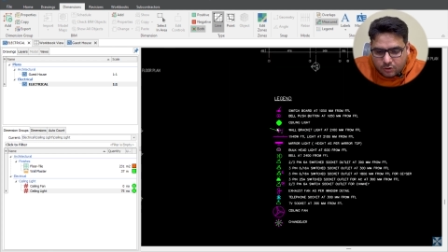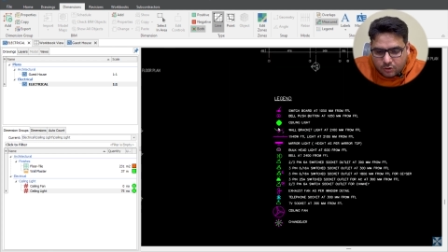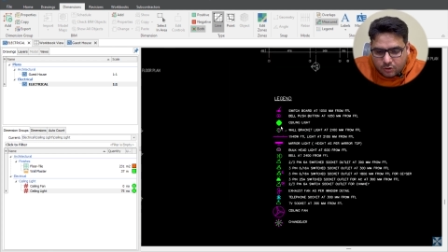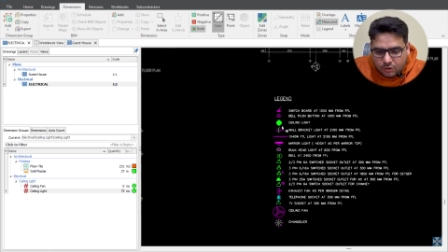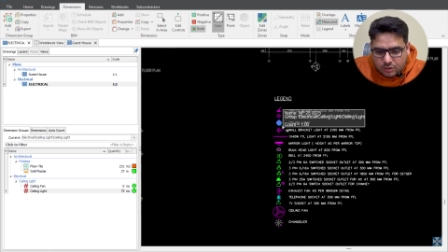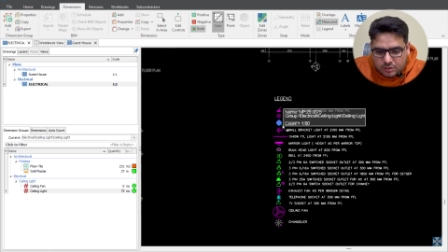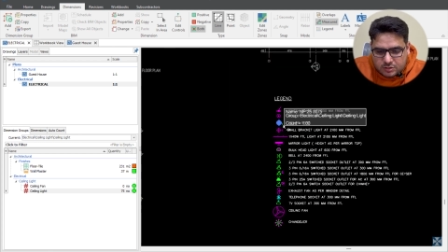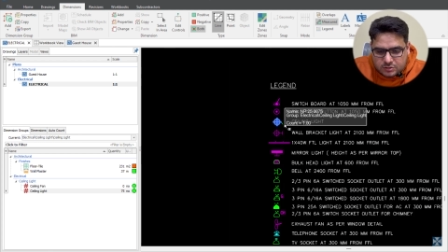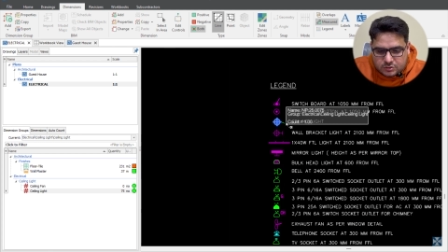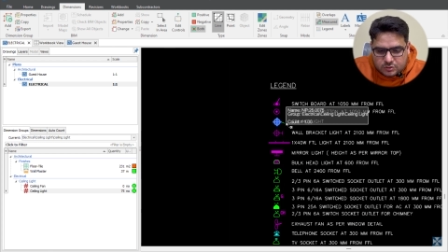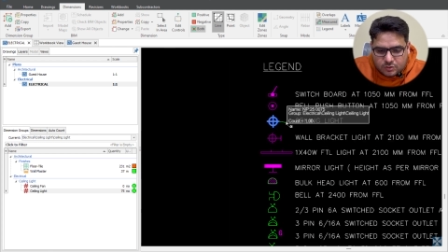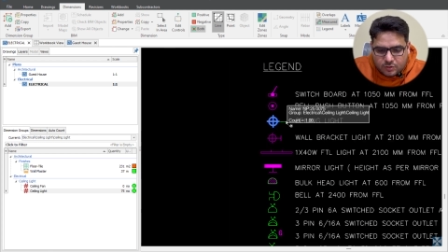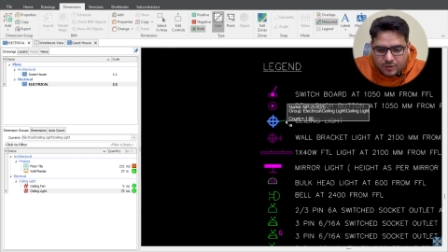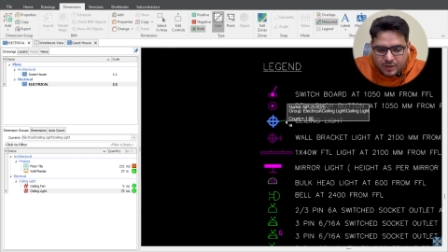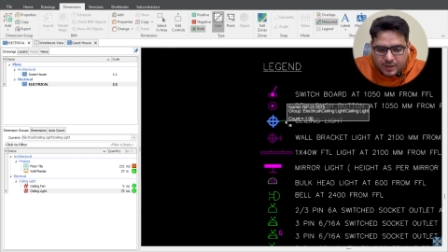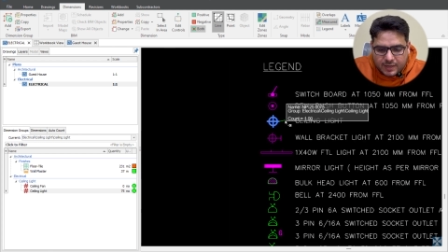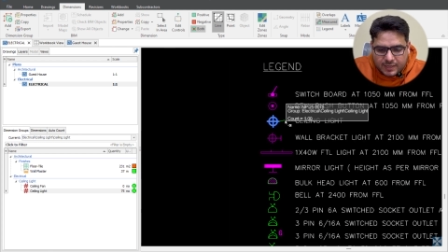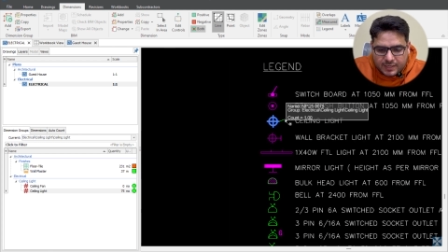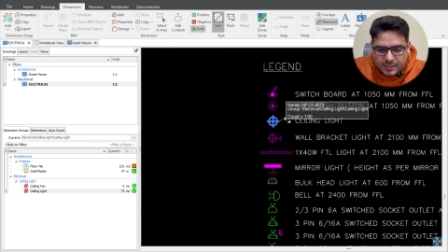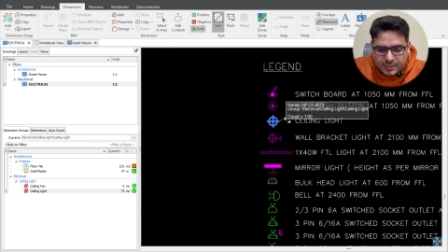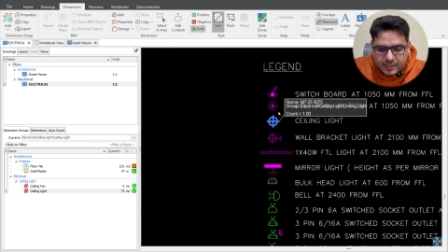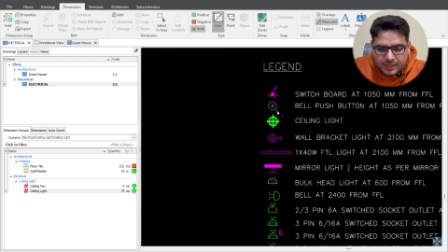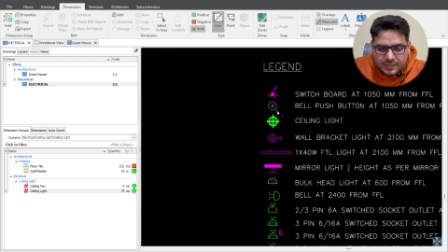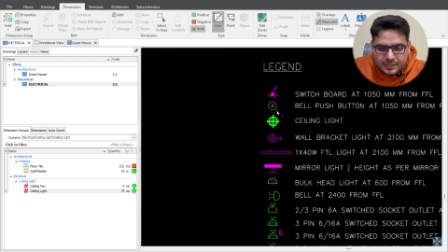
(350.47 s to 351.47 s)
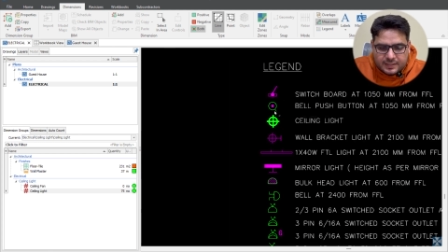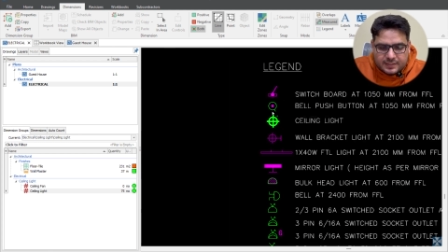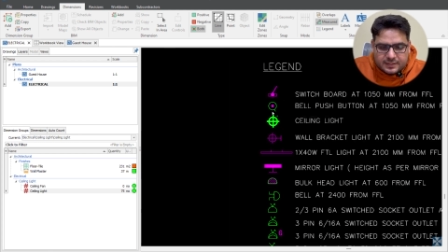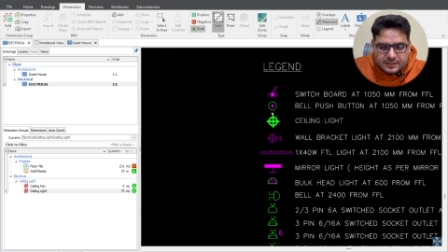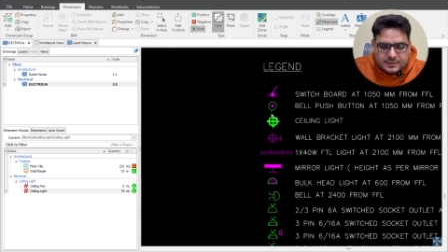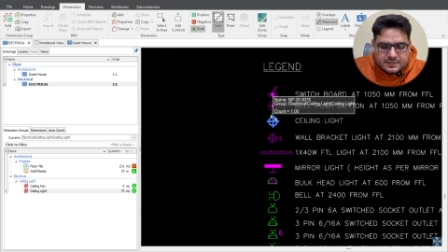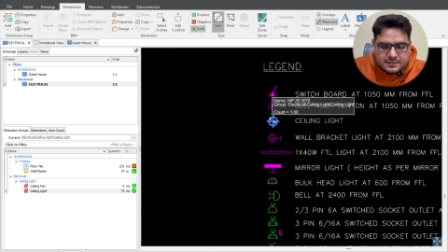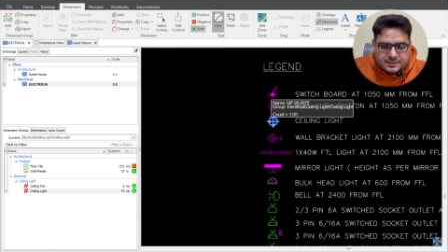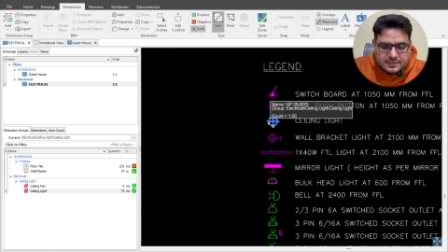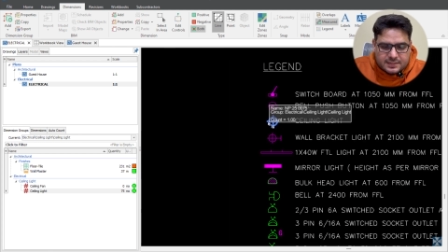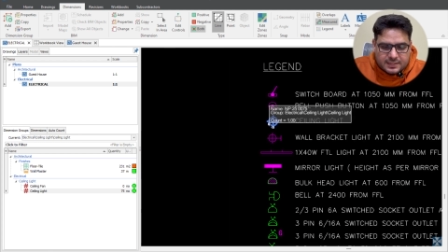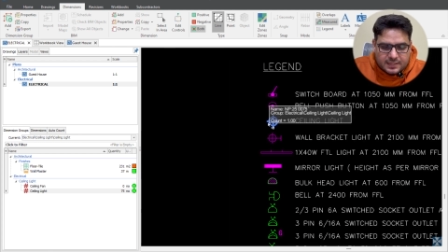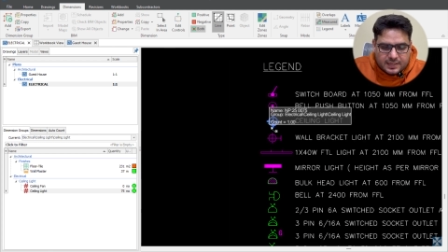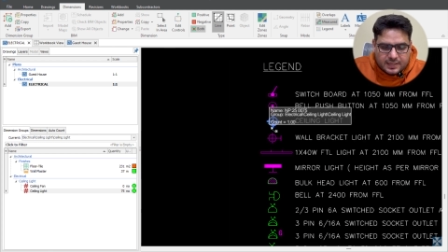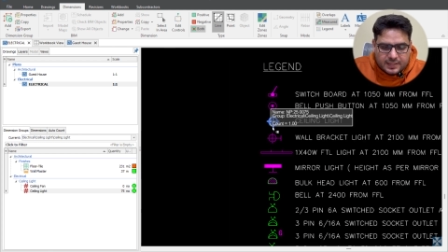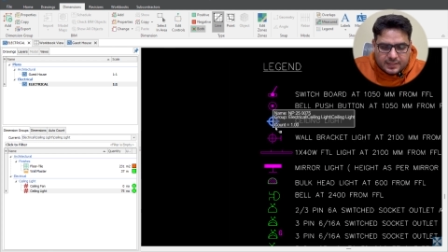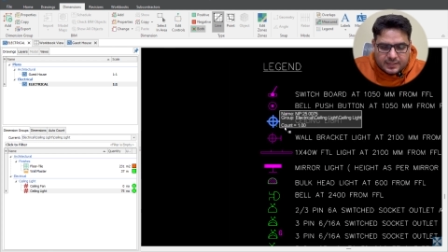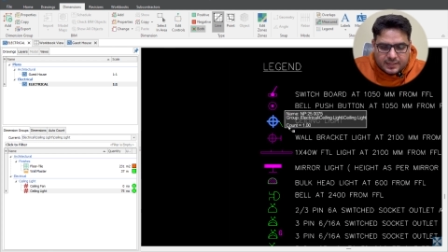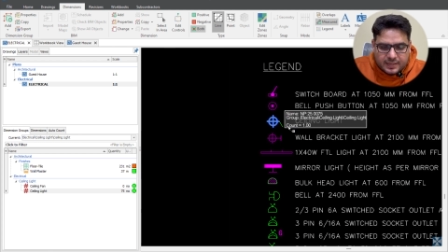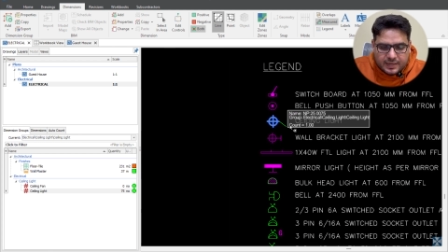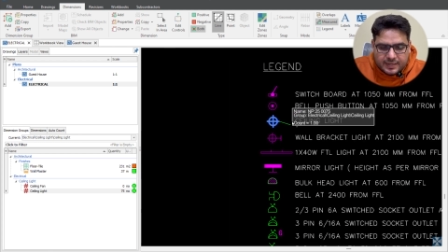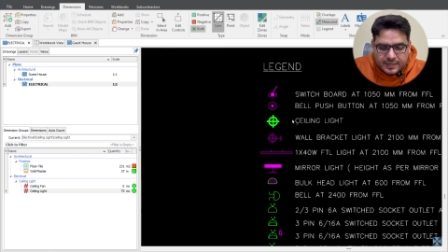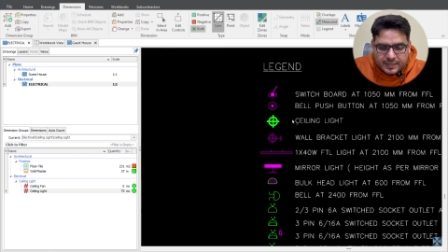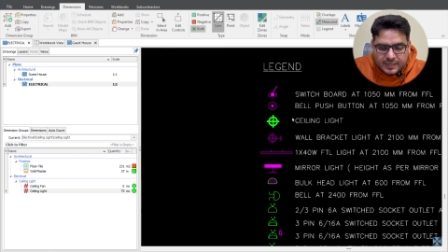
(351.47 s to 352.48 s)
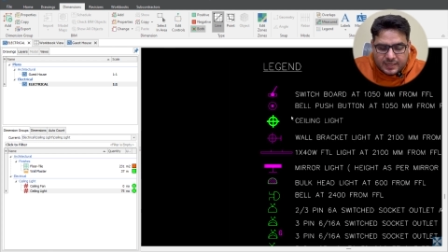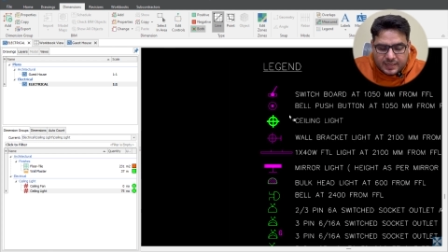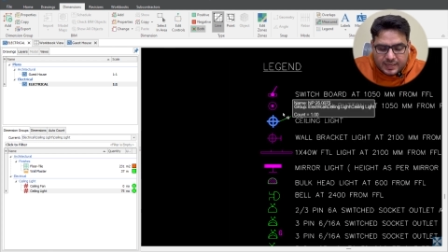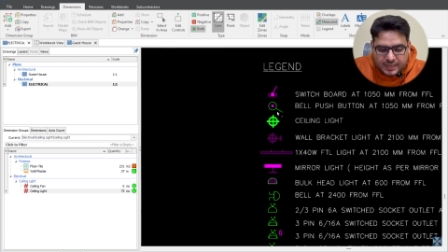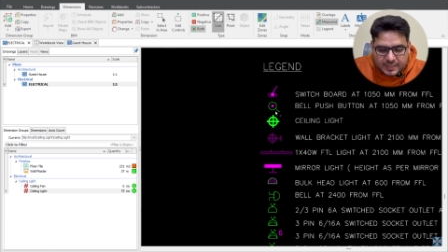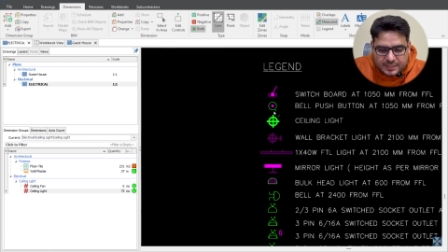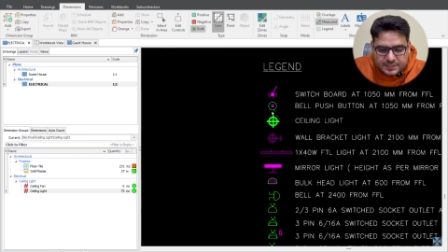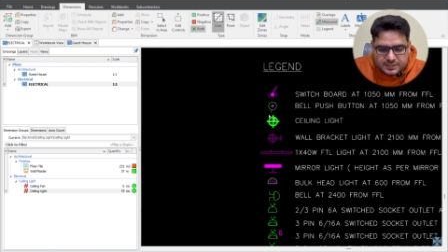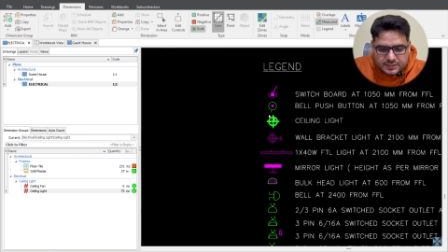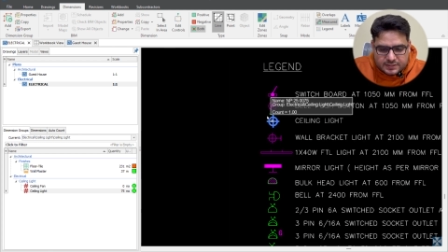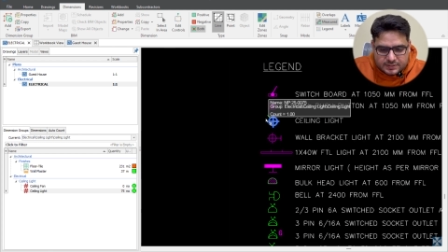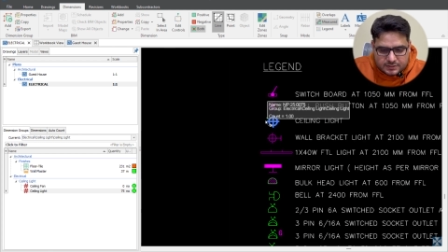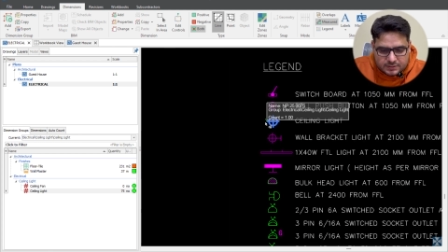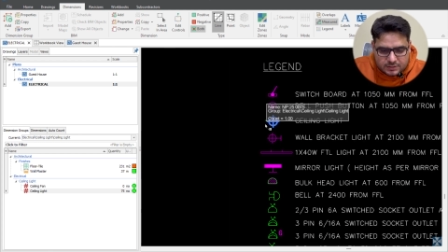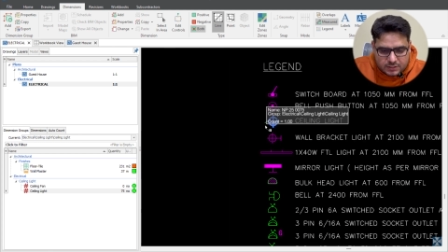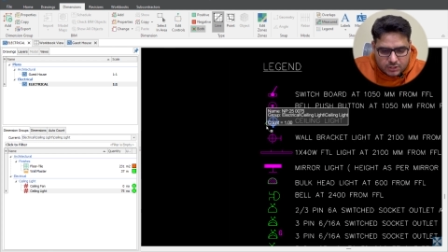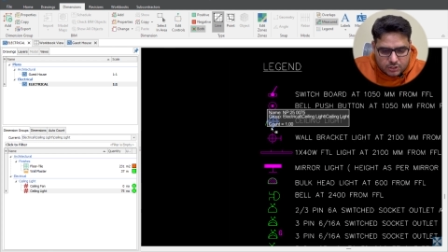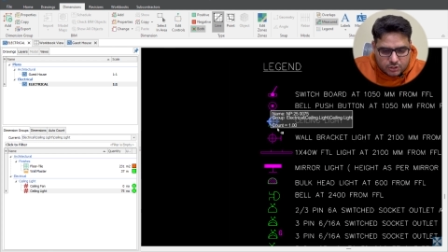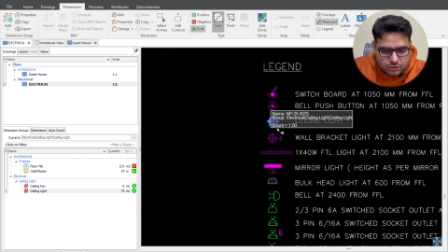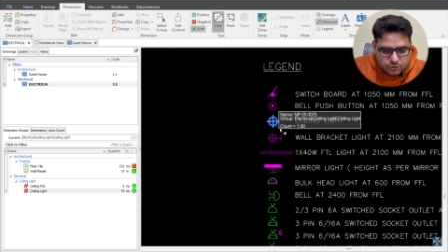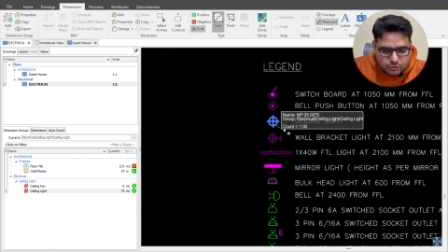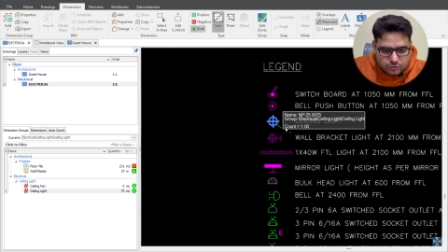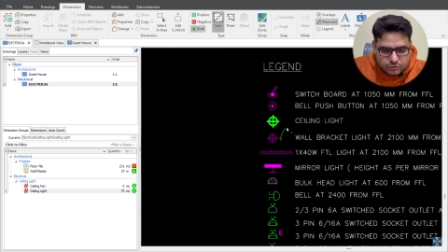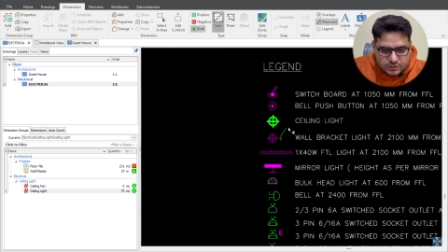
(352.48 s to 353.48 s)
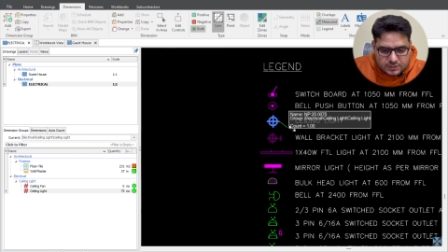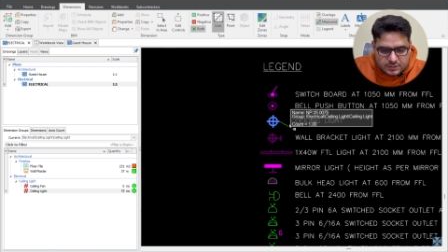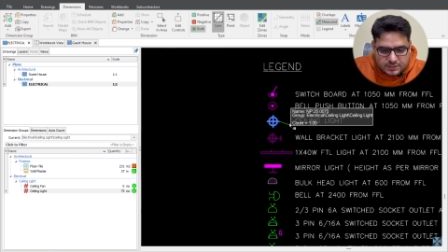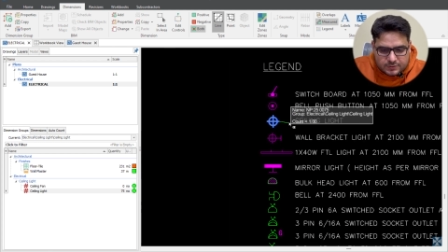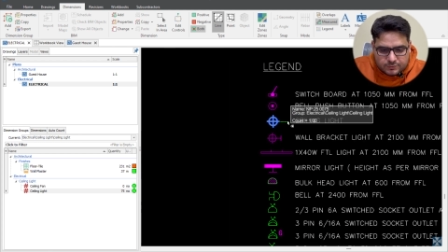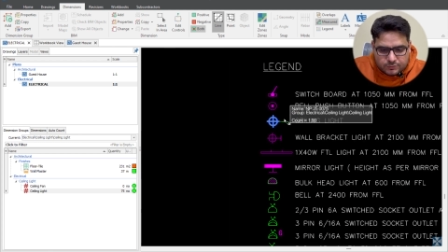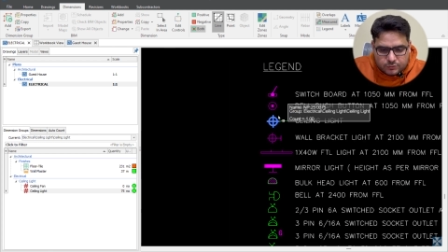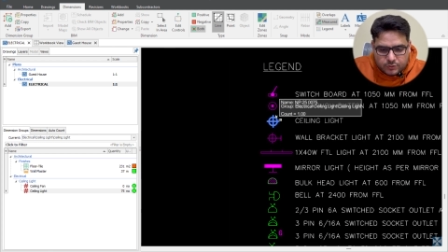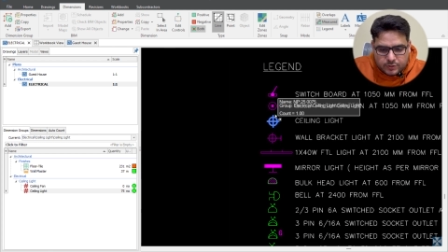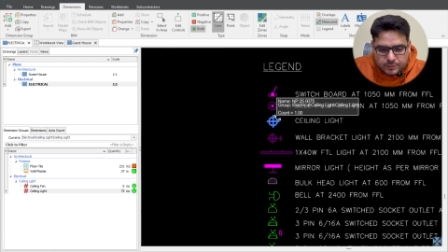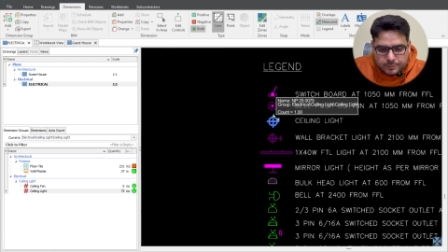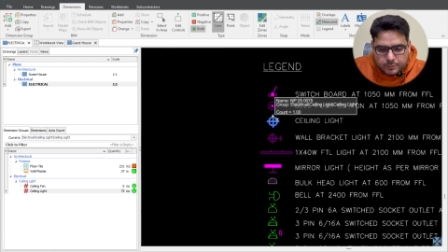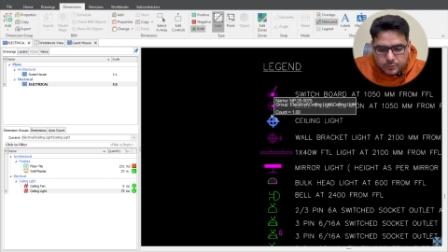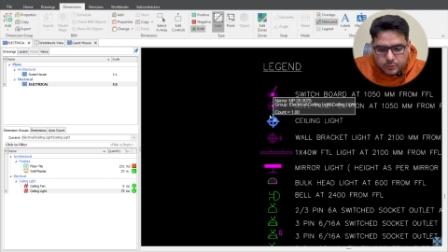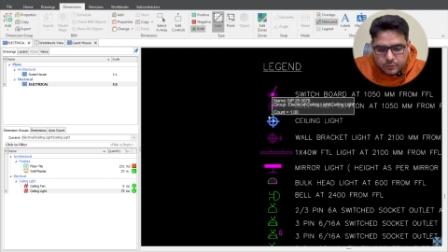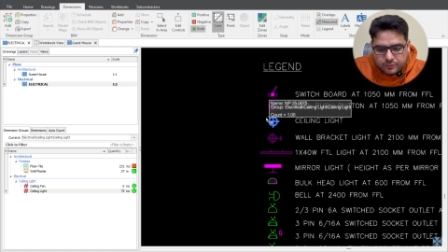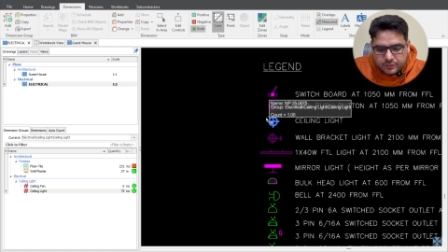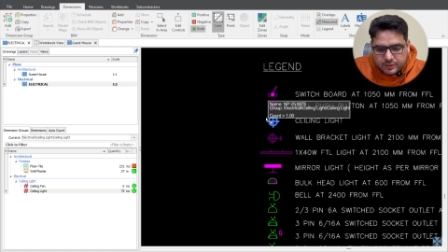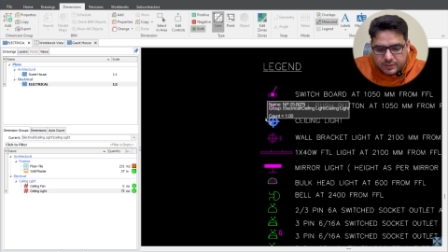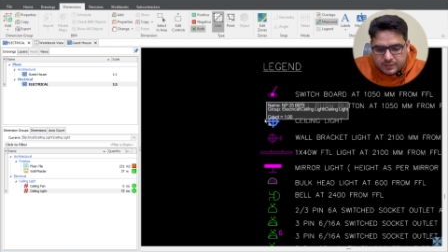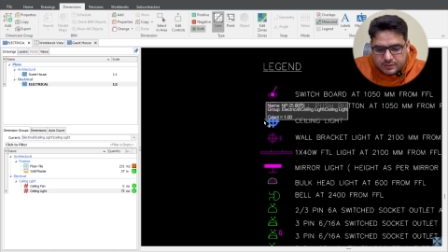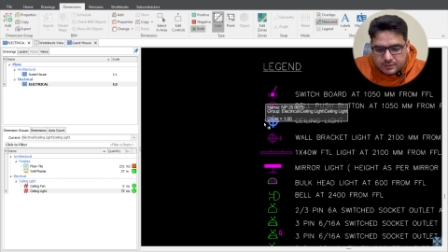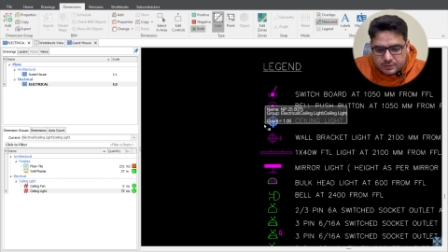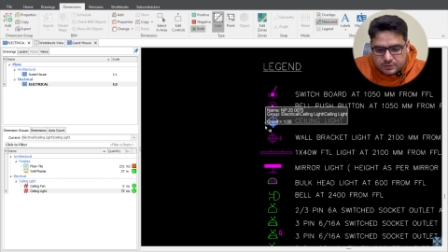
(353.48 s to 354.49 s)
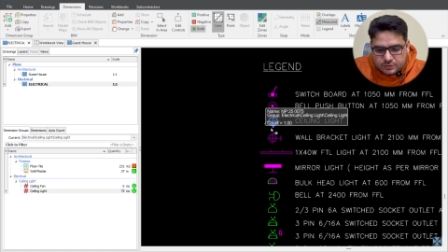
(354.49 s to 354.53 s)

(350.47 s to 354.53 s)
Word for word: also highlight the ceiling light legend. So you just have to remove it.